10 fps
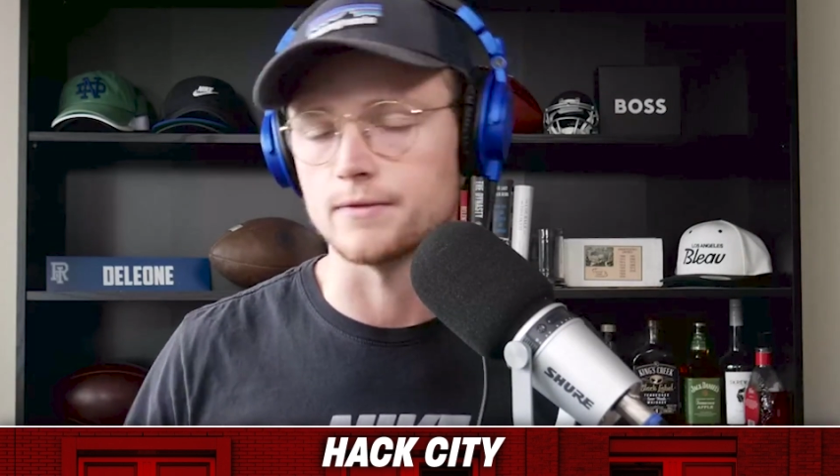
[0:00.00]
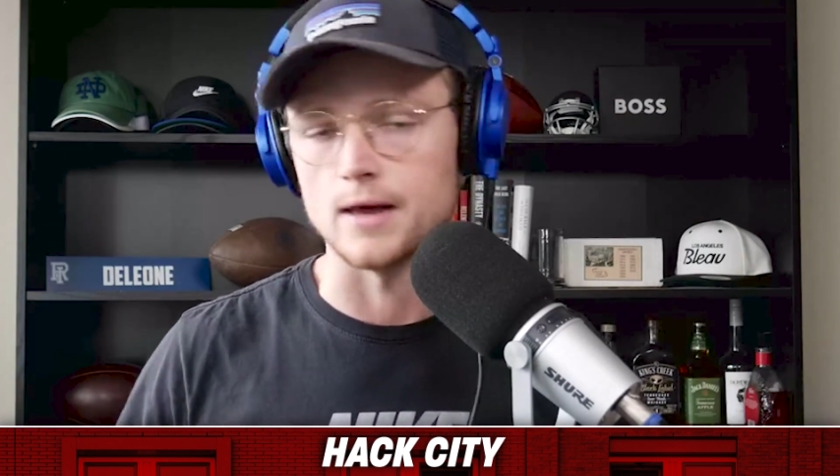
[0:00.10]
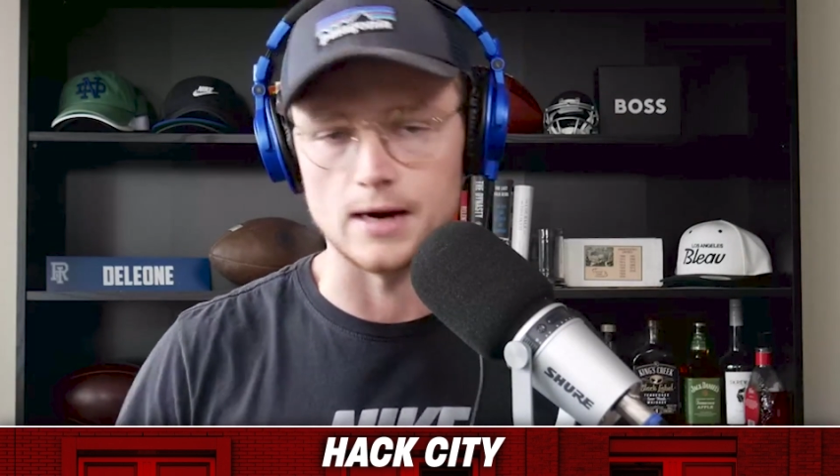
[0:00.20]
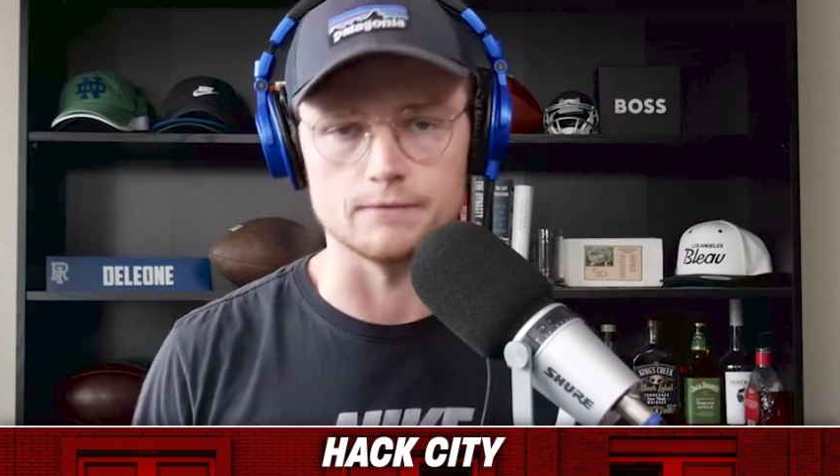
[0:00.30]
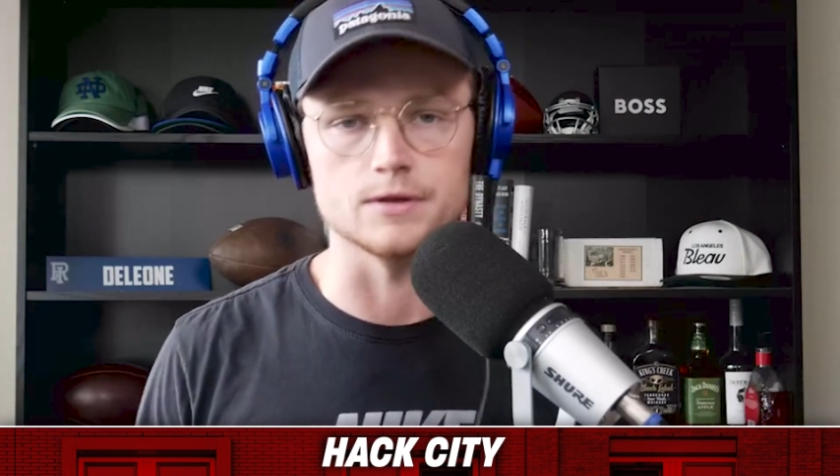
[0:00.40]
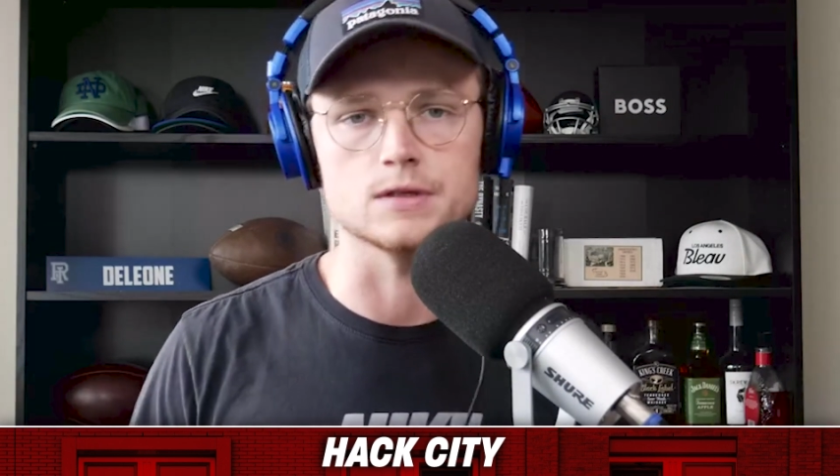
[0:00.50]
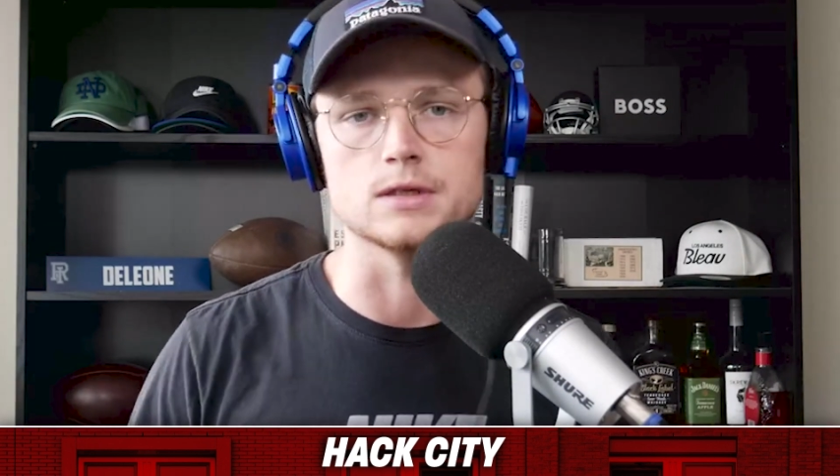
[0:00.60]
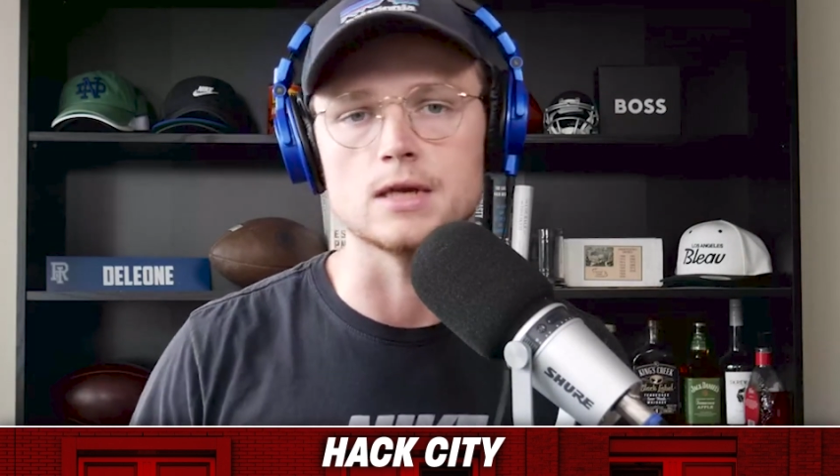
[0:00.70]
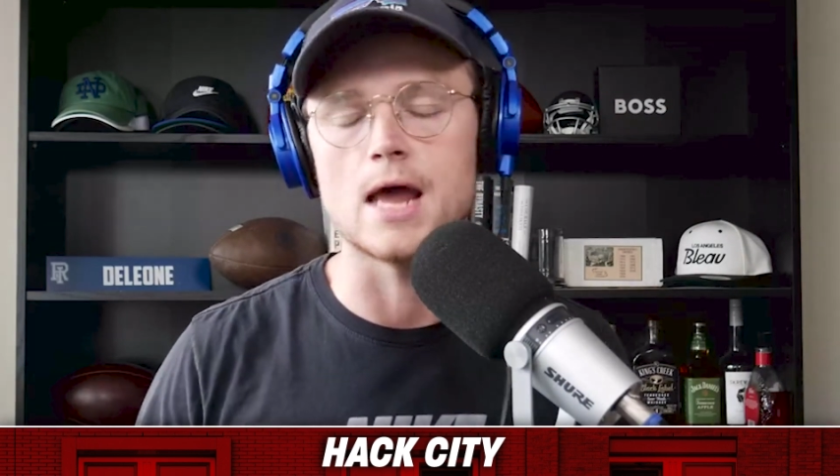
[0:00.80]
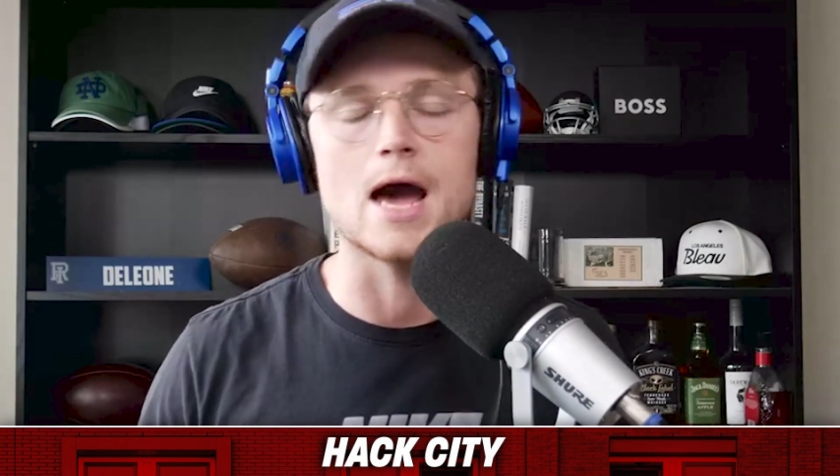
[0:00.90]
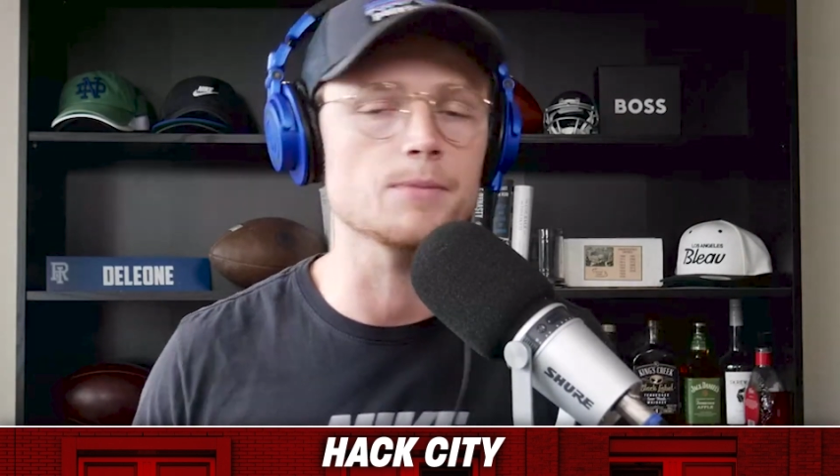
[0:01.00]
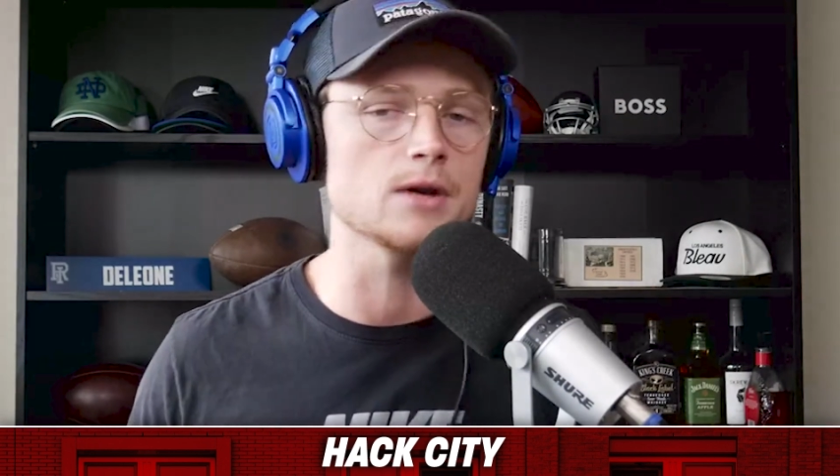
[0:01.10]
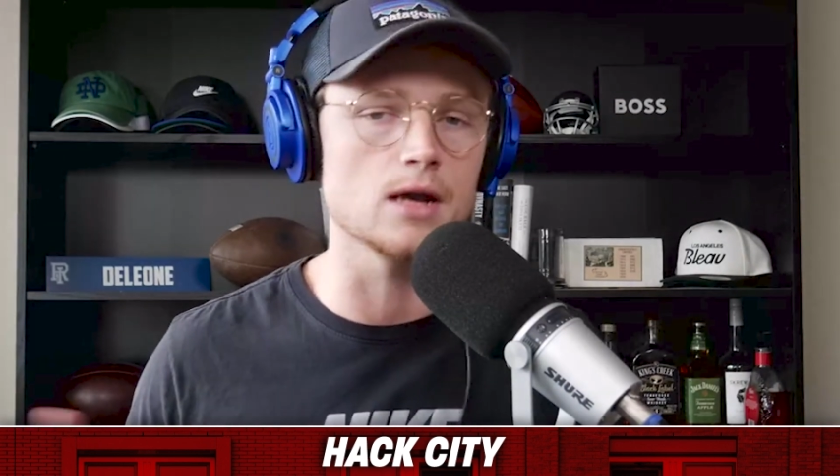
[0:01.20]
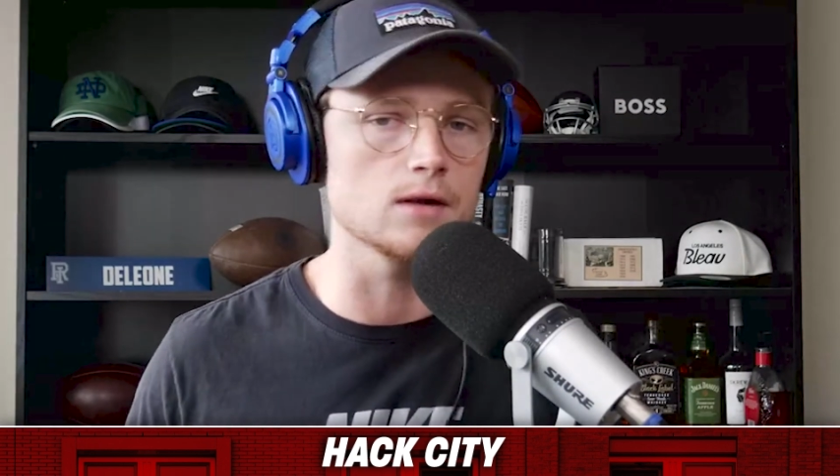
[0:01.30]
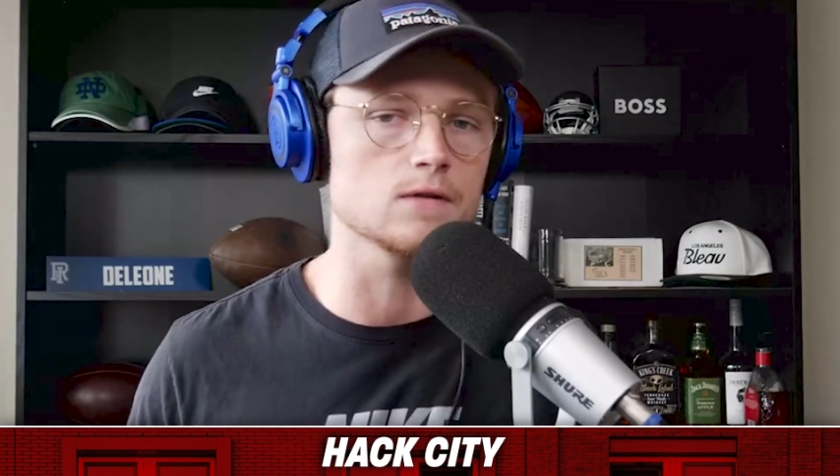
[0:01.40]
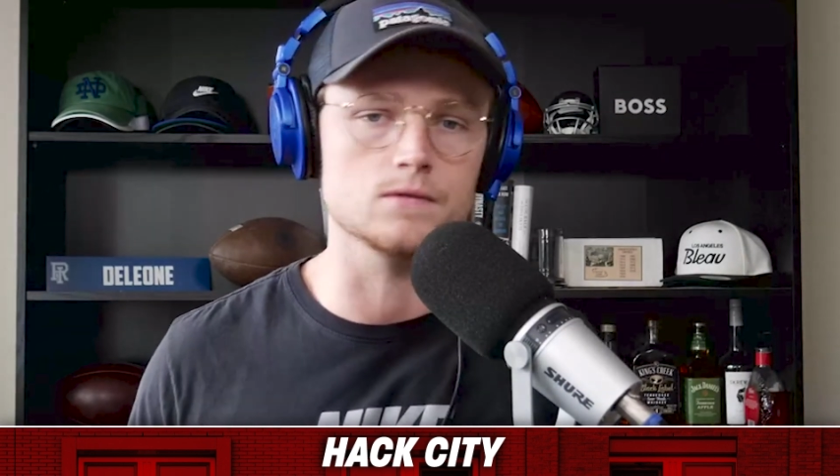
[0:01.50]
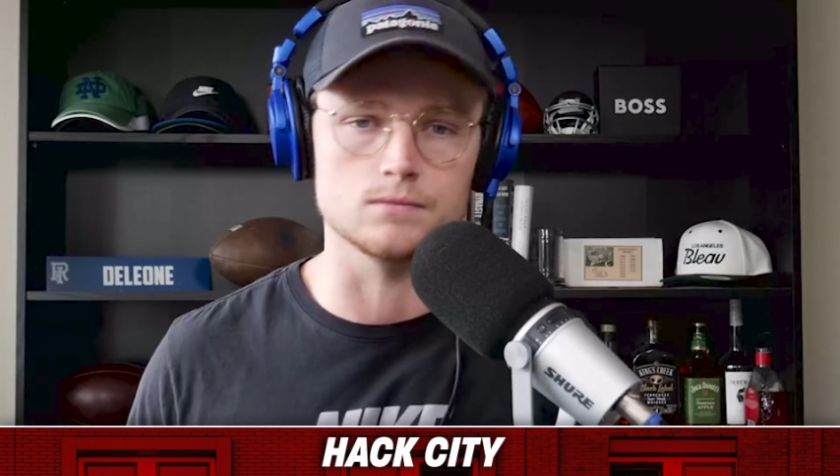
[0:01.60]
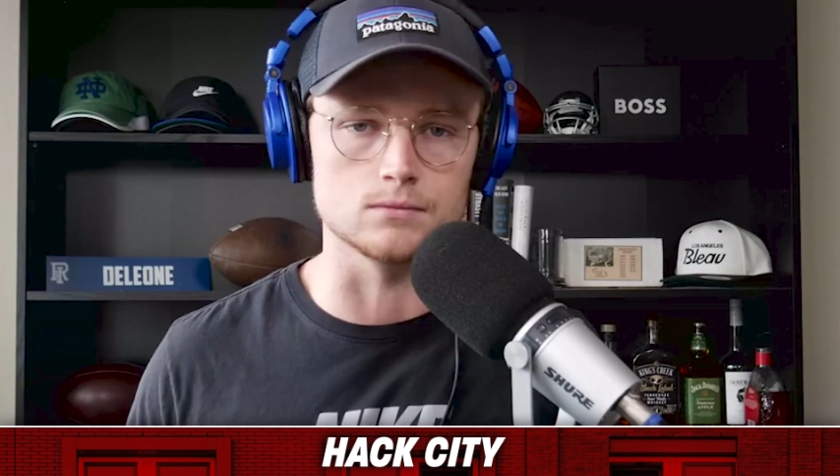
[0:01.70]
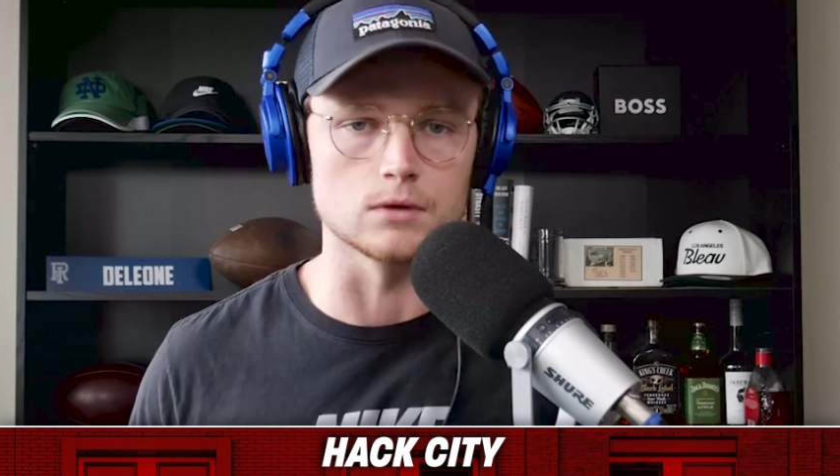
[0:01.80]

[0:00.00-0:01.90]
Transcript: That obviously didn't happen, and it's